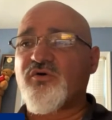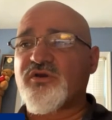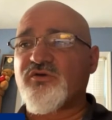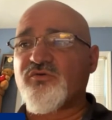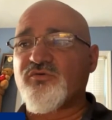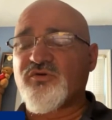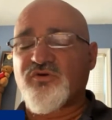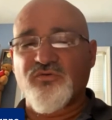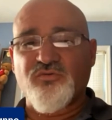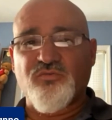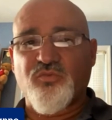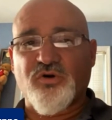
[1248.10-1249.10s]

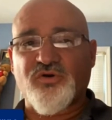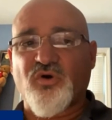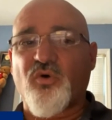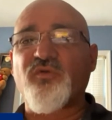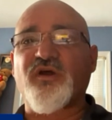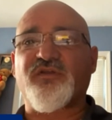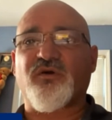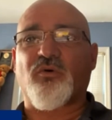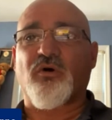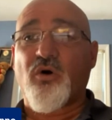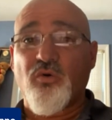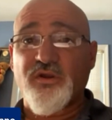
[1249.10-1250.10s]
you were told that there were
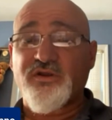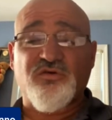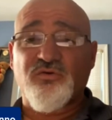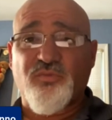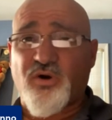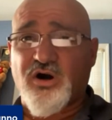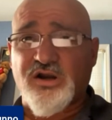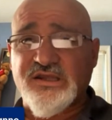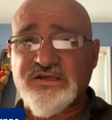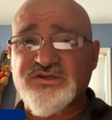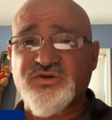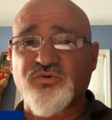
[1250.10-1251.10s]
only two
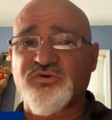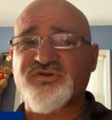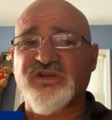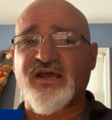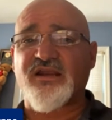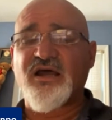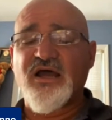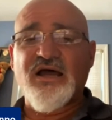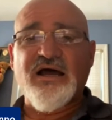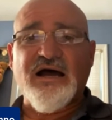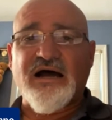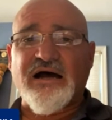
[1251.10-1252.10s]
parties. You were said
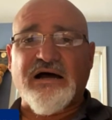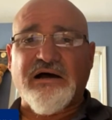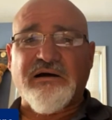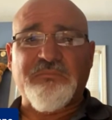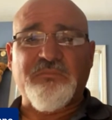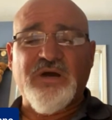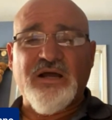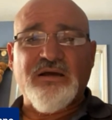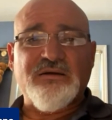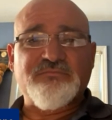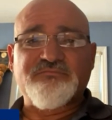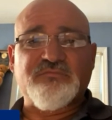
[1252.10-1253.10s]

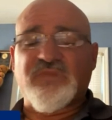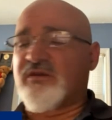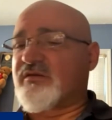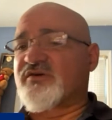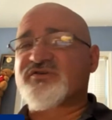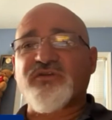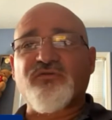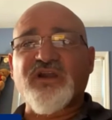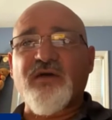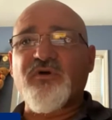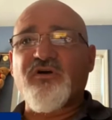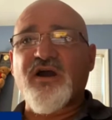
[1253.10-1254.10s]
there's either
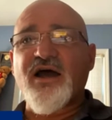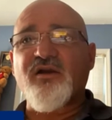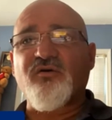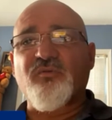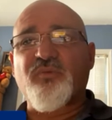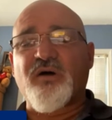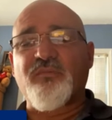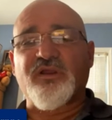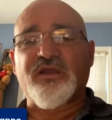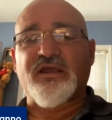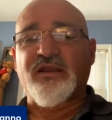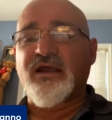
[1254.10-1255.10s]
Democrat or
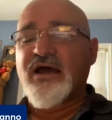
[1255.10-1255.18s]
Republican.